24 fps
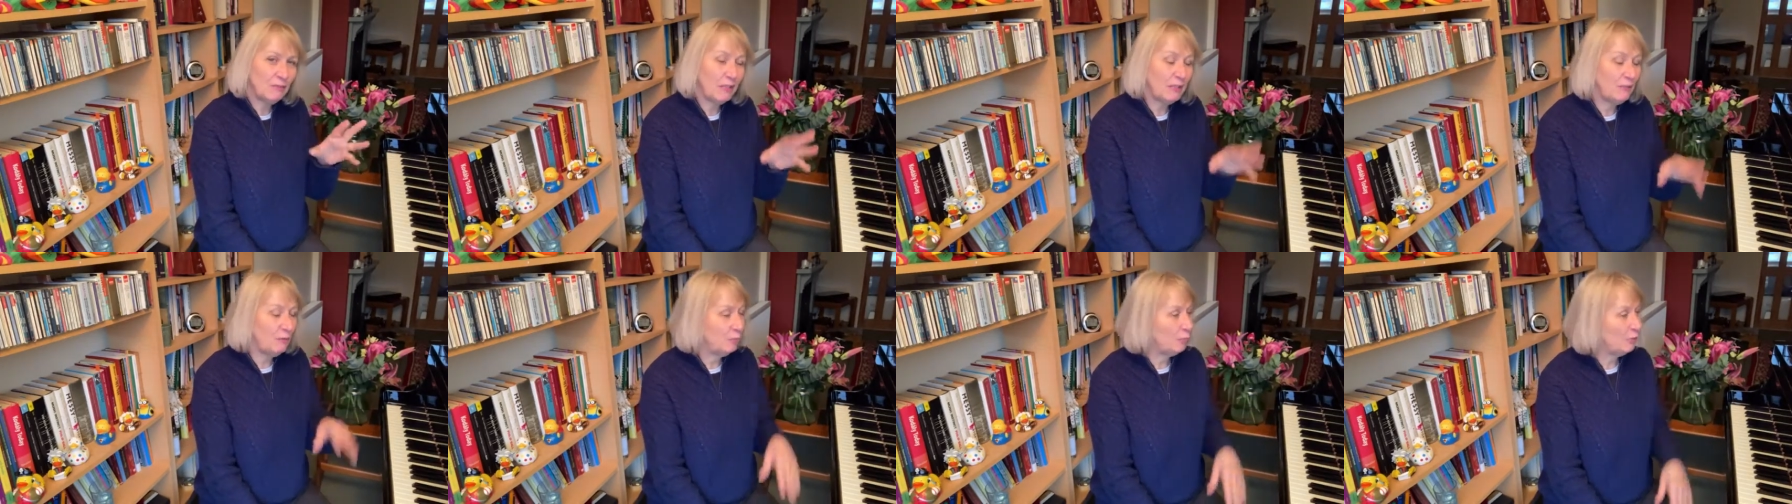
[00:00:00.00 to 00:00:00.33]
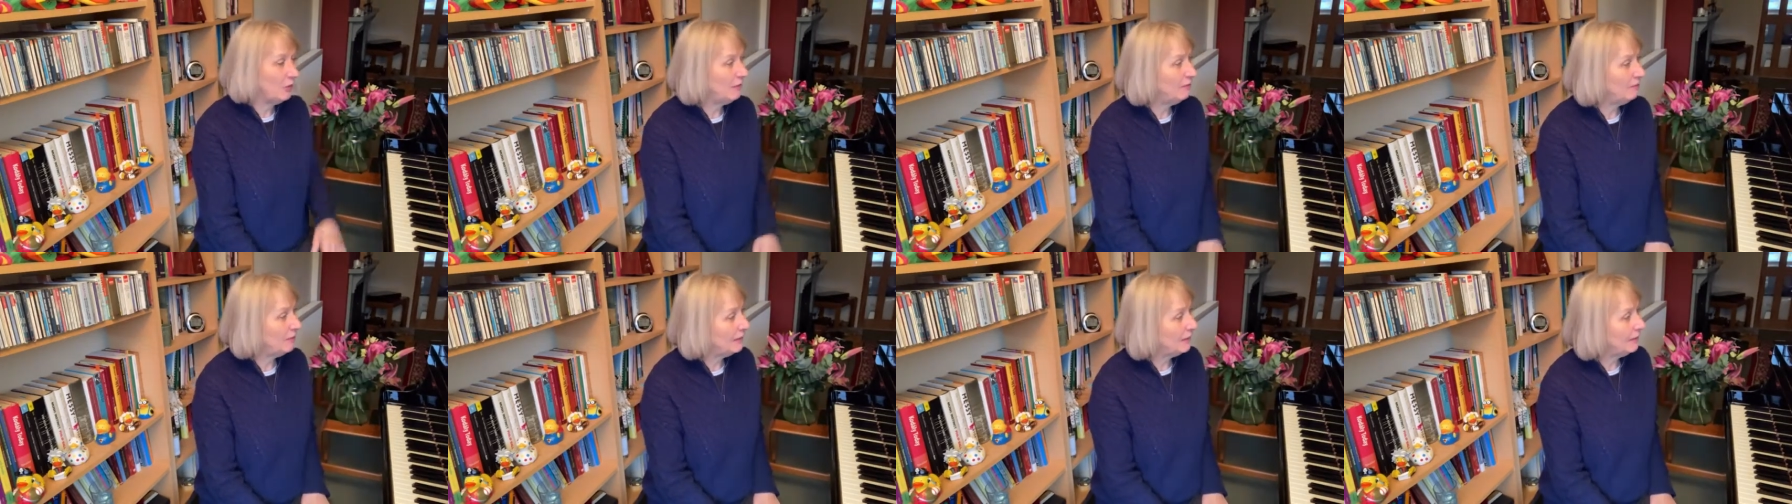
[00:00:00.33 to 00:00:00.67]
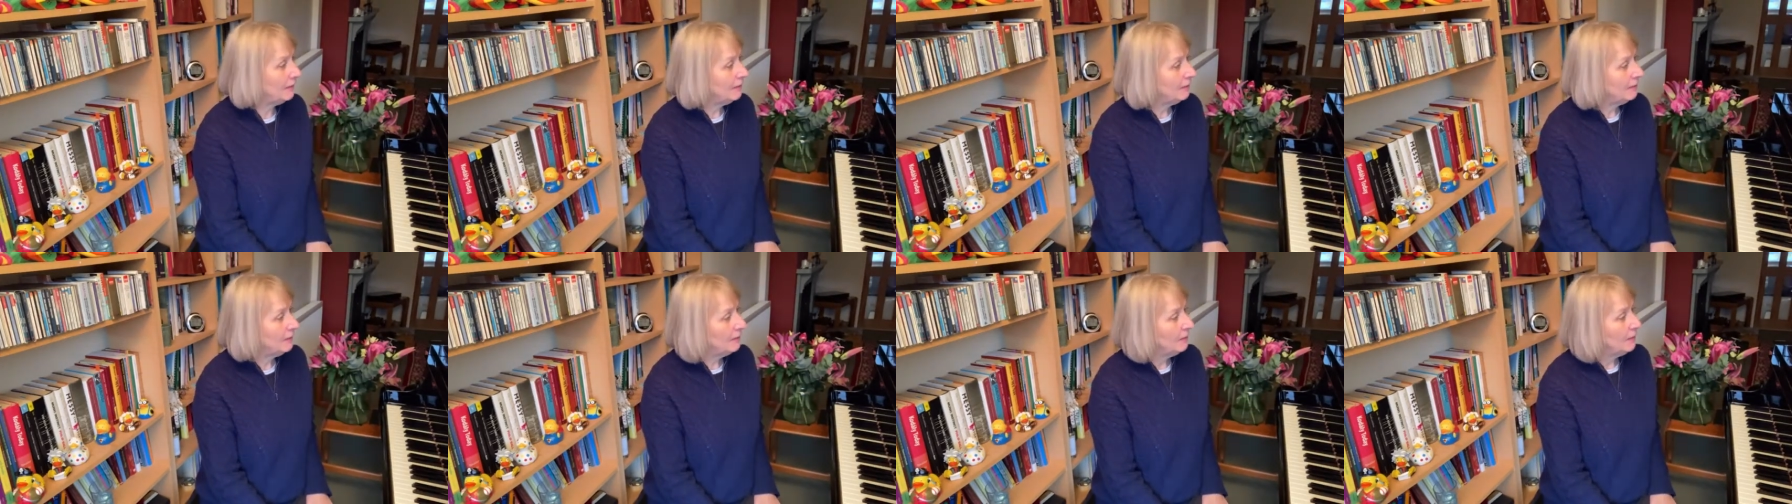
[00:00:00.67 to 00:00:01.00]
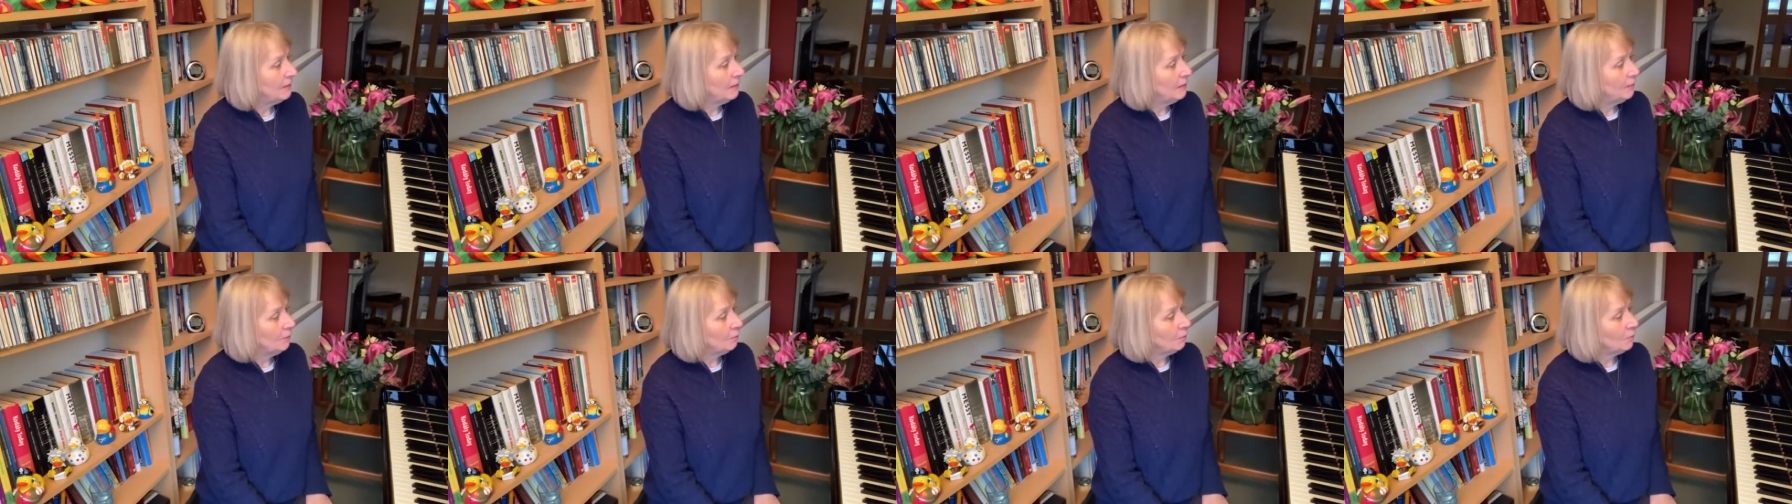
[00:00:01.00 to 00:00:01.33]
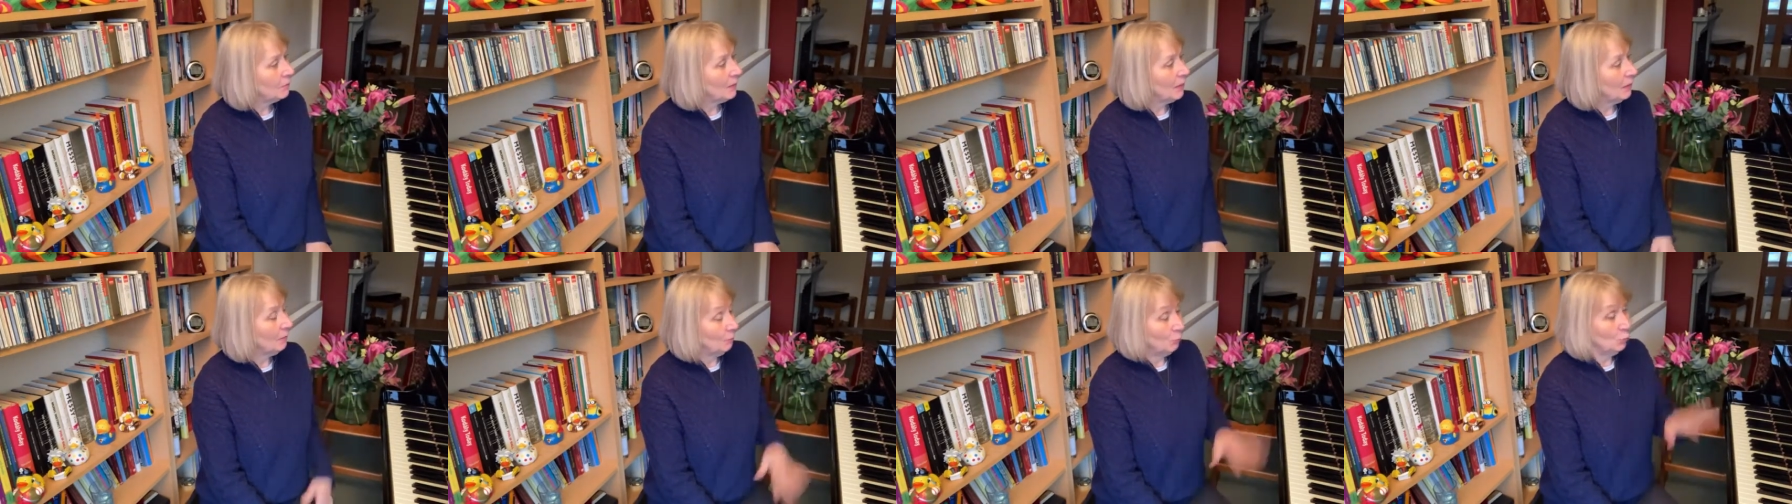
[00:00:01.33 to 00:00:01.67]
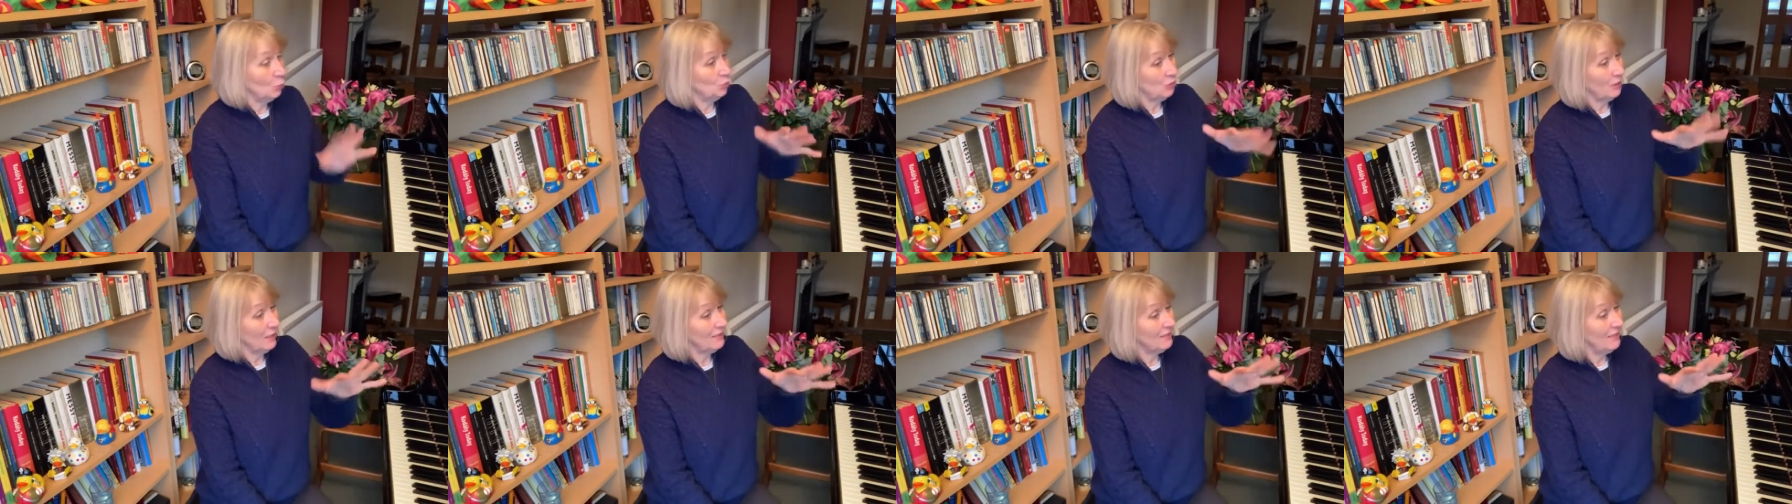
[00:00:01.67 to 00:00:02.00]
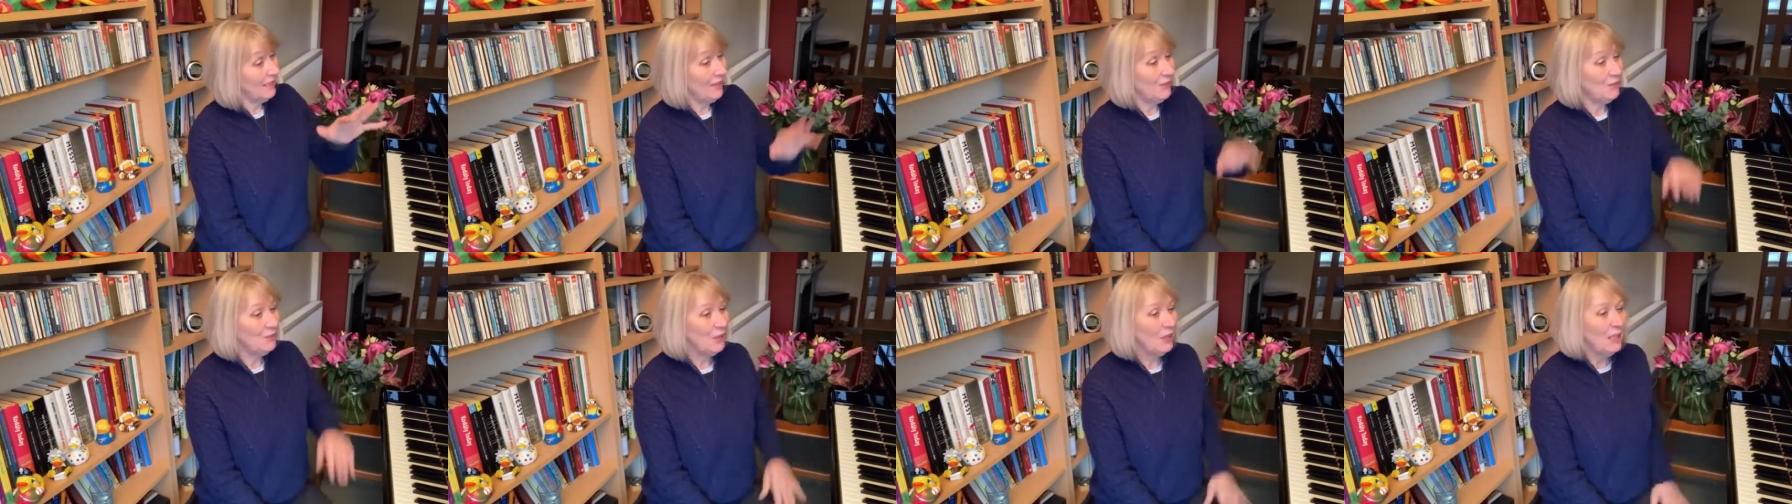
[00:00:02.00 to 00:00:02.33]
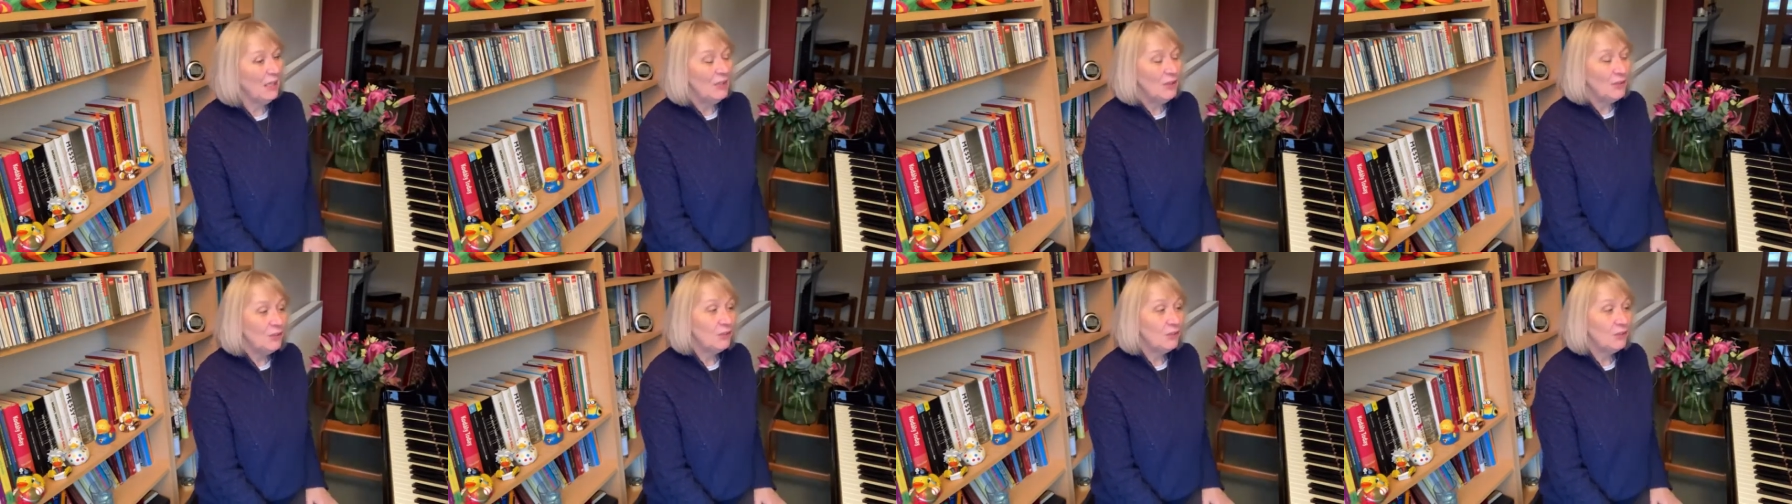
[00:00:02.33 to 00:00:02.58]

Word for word: very briefly. More jazz hands.